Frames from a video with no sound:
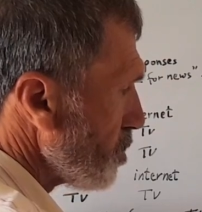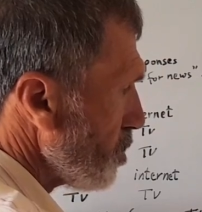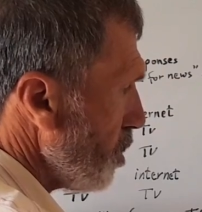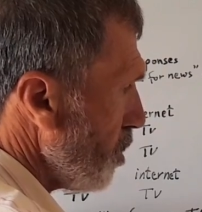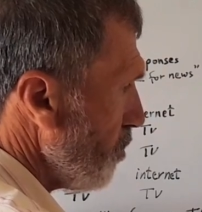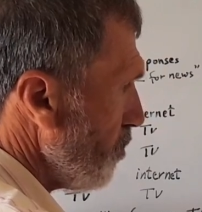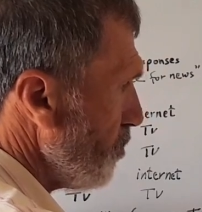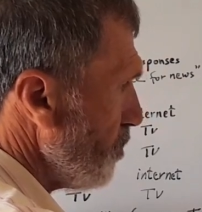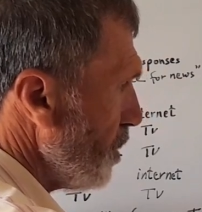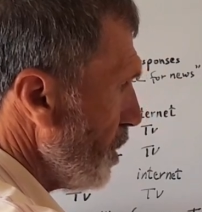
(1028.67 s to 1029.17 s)

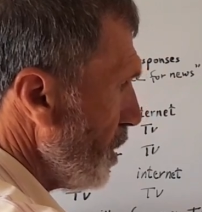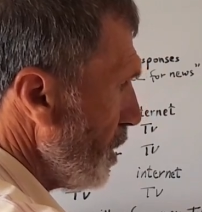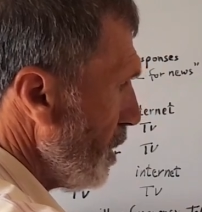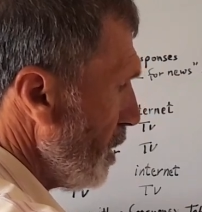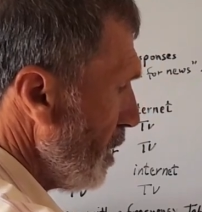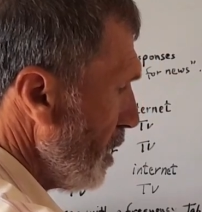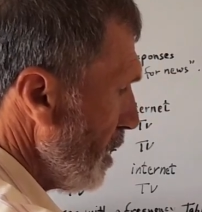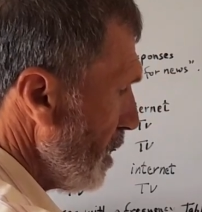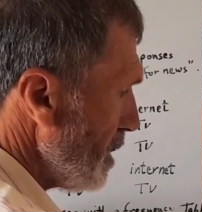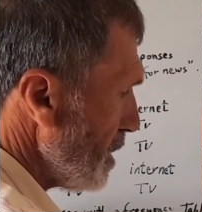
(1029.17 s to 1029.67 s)
of the
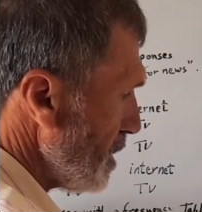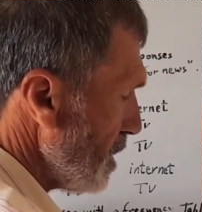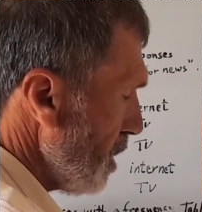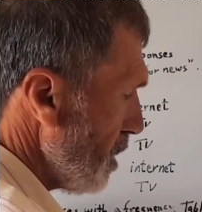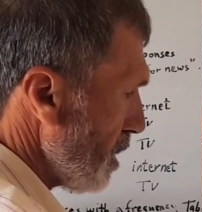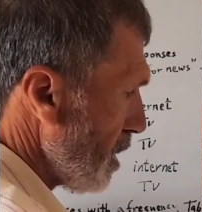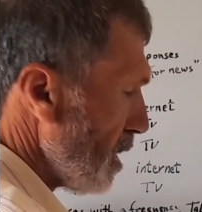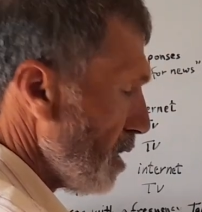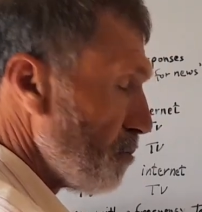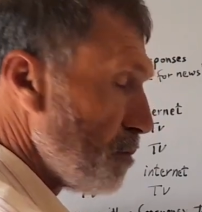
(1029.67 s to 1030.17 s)

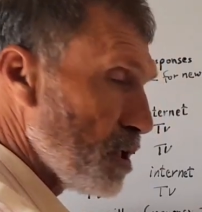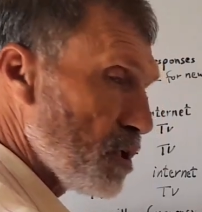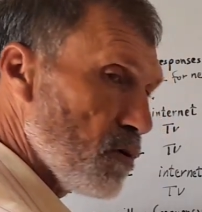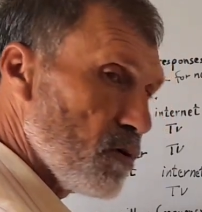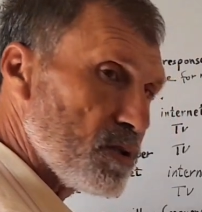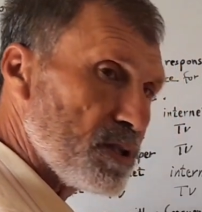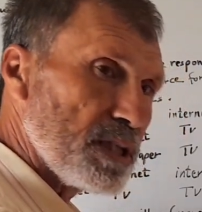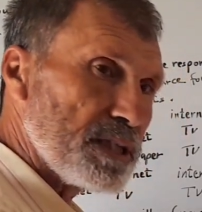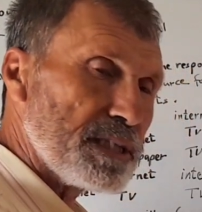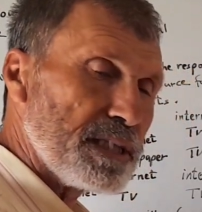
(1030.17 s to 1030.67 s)
circle
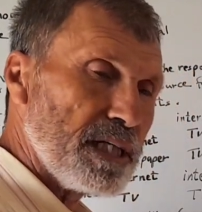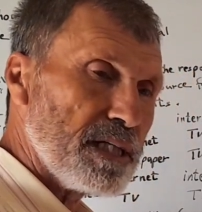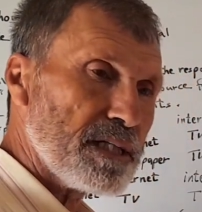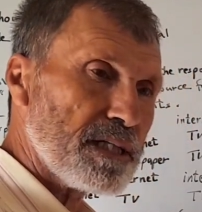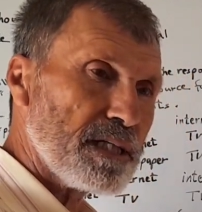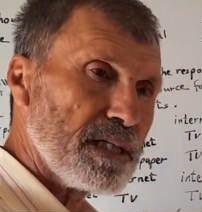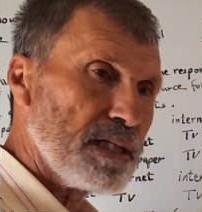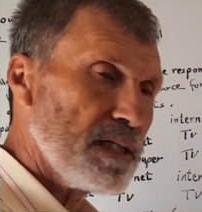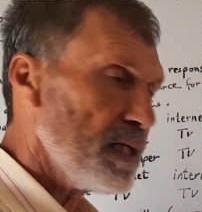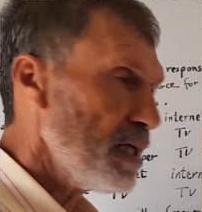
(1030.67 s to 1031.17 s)
because the
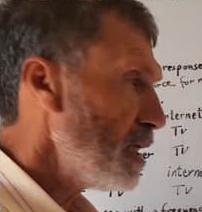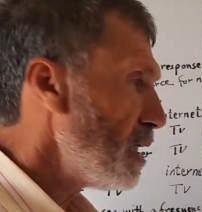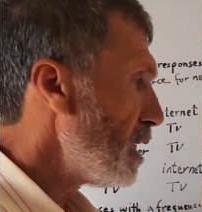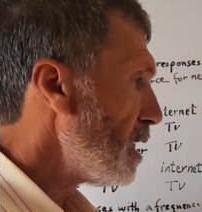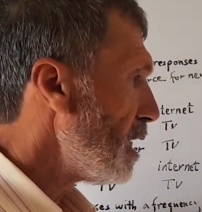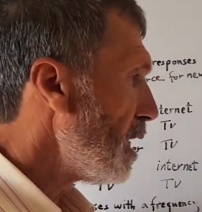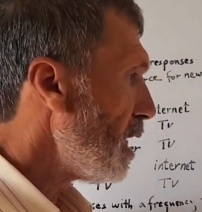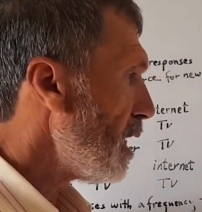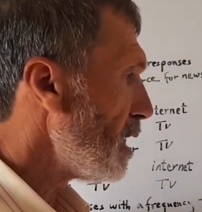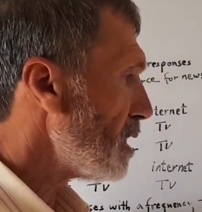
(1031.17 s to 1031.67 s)
circle
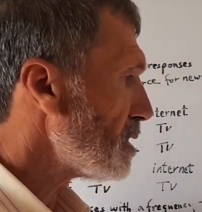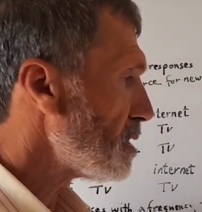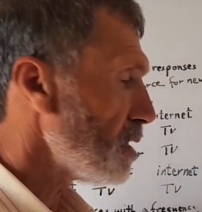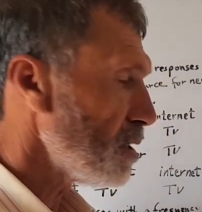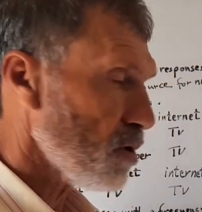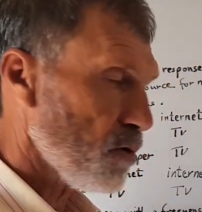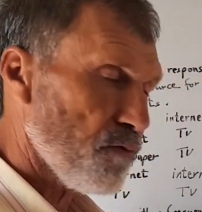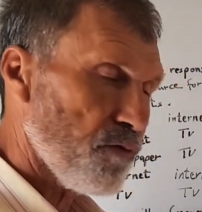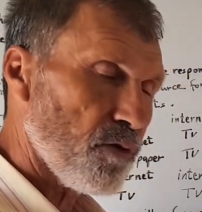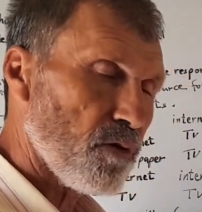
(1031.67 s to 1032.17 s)
has,
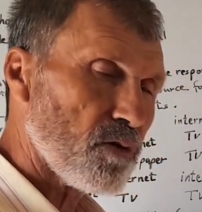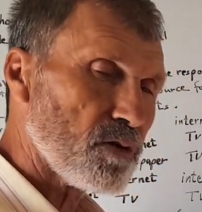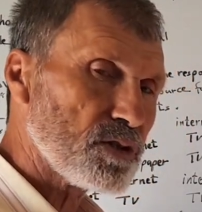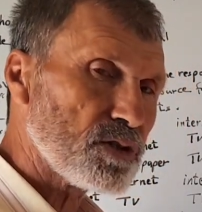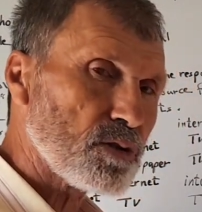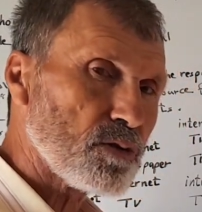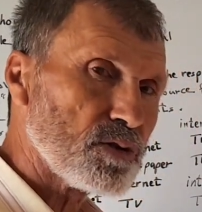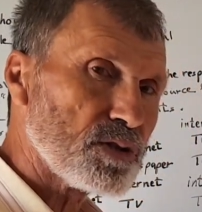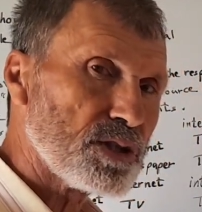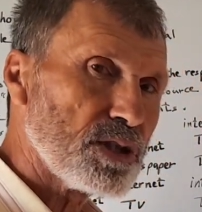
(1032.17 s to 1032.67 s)
of course,
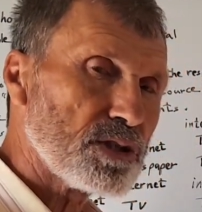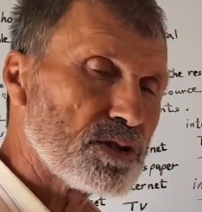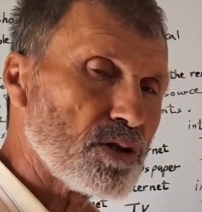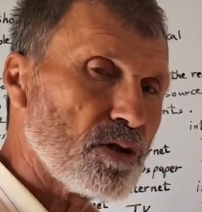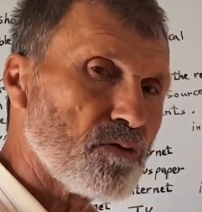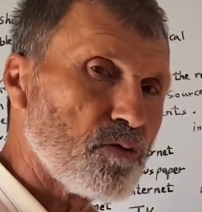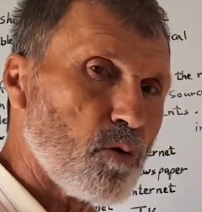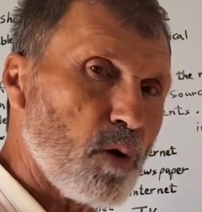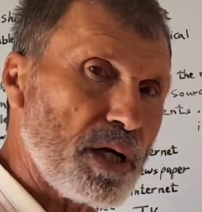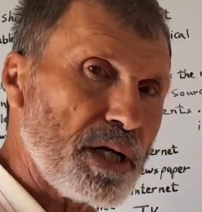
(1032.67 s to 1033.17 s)
consists
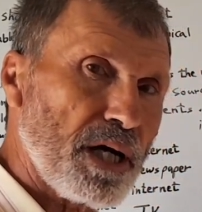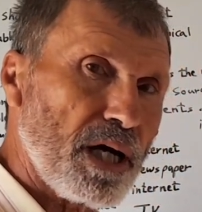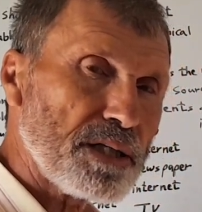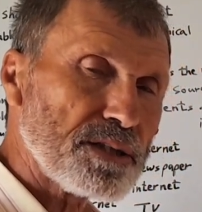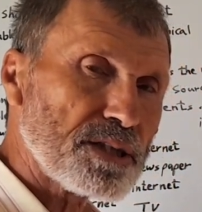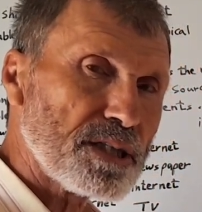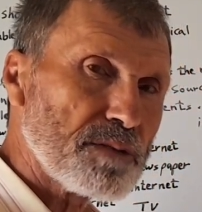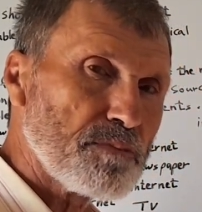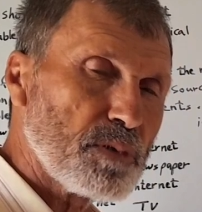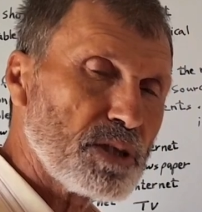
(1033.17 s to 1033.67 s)
of
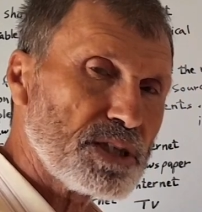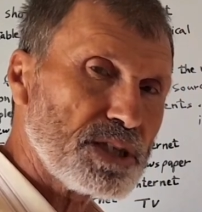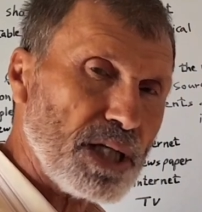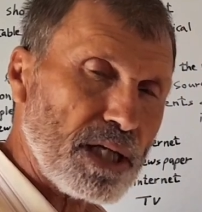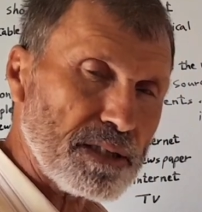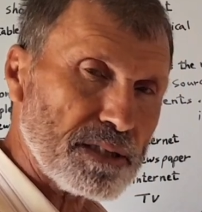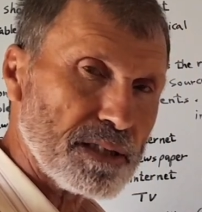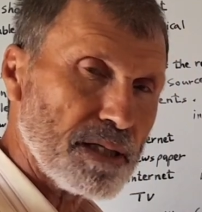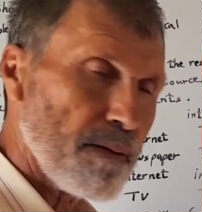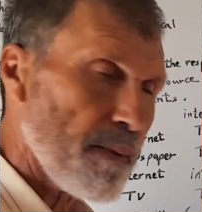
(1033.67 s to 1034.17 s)

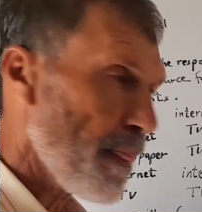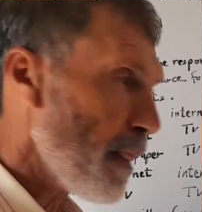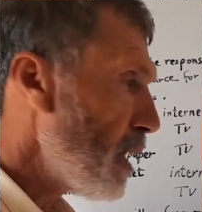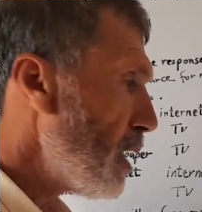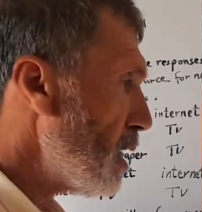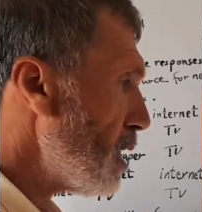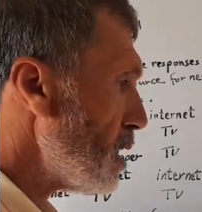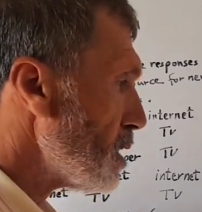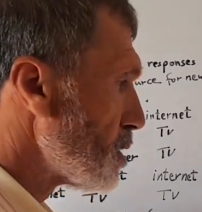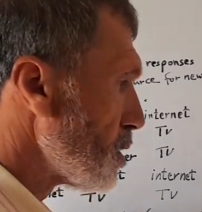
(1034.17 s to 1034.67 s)
100%.
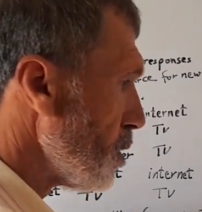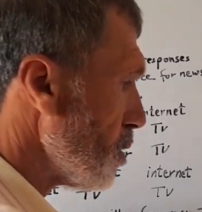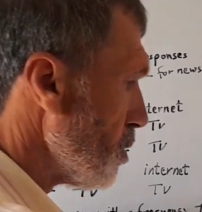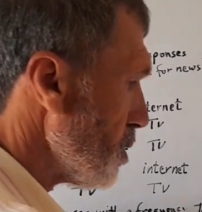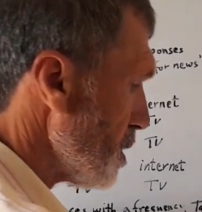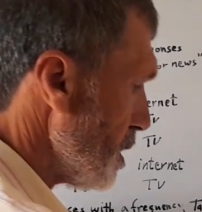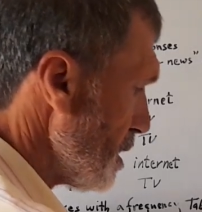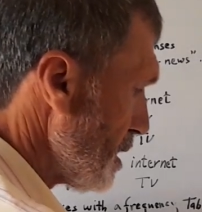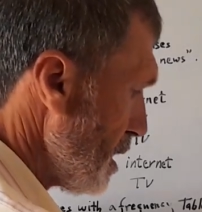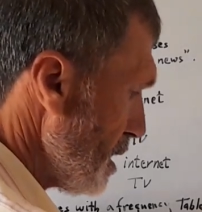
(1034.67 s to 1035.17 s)
So
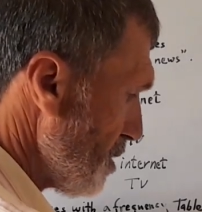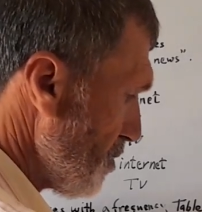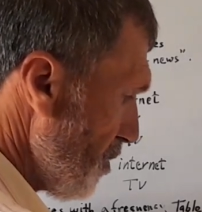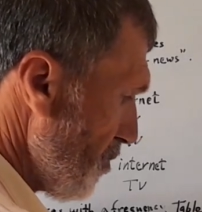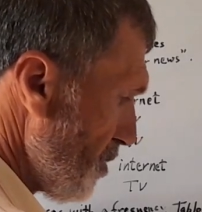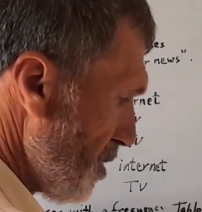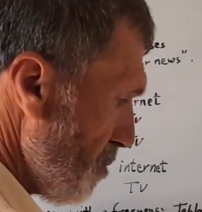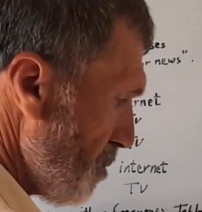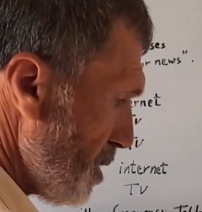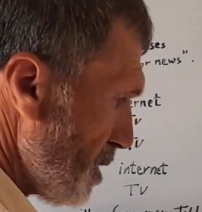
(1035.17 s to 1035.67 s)
this is
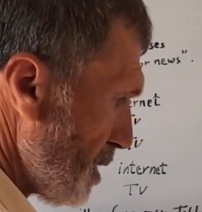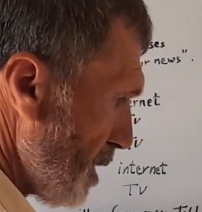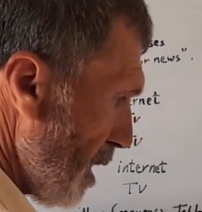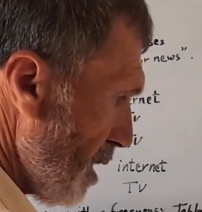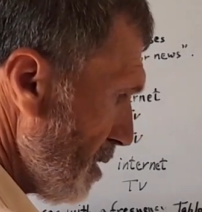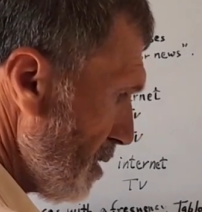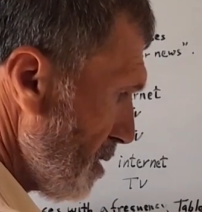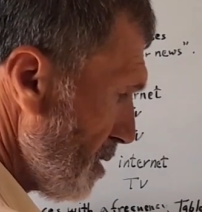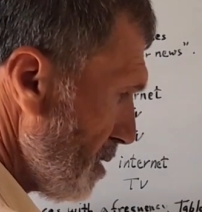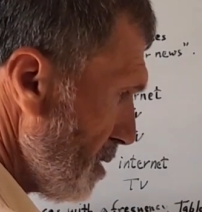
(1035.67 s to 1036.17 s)

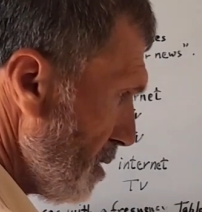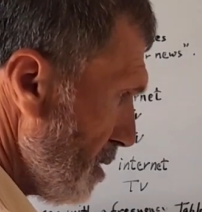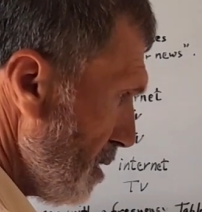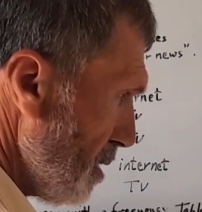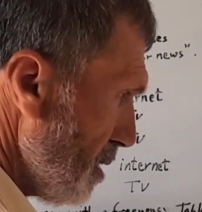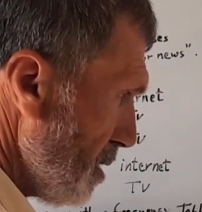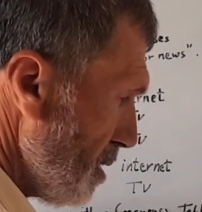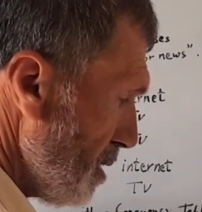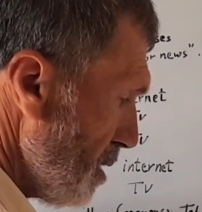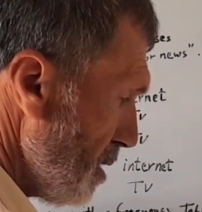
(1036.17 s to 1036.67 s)
50%,
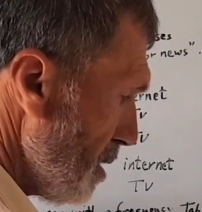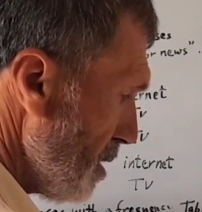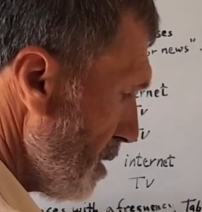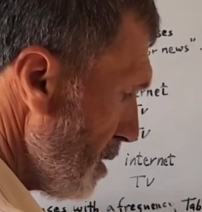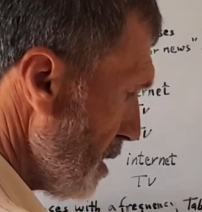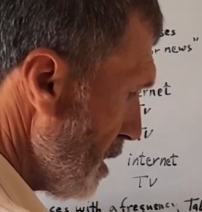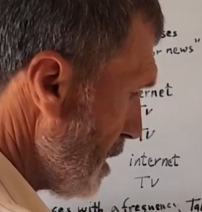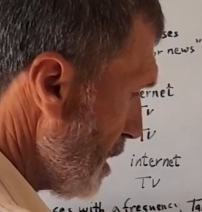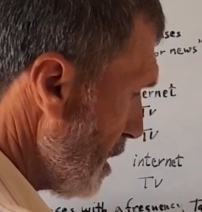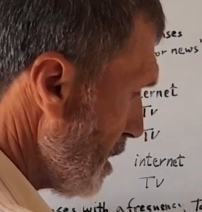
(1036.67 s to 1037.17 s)

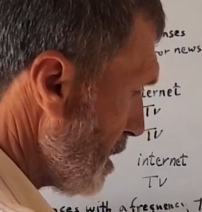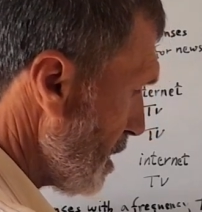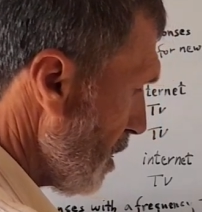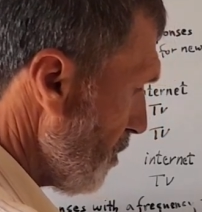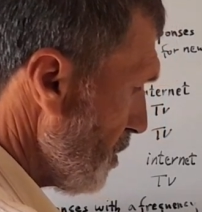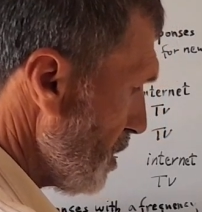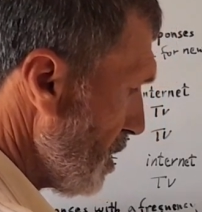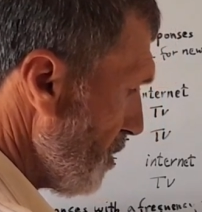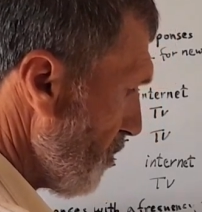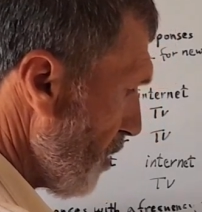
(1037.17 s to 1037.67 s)
this is
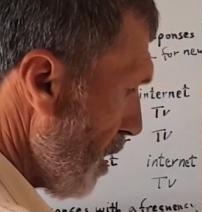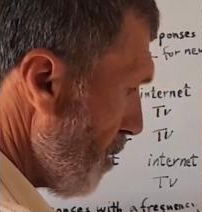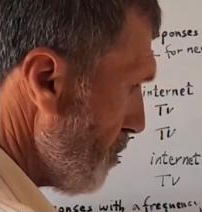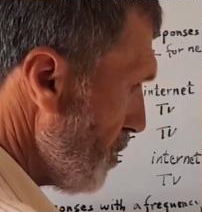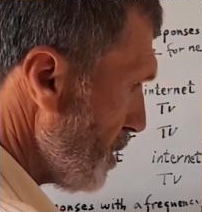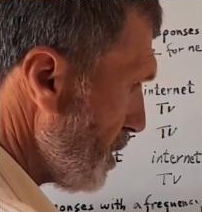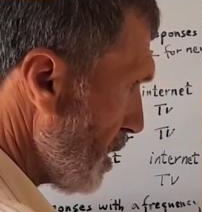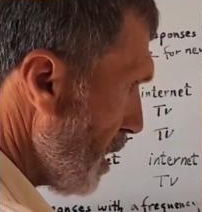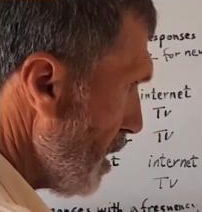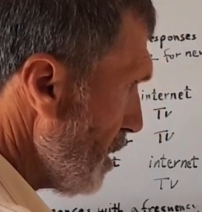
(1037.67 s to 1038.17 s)

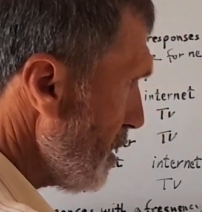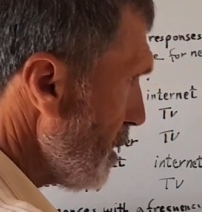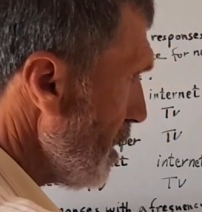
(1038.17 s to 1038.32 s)
75%,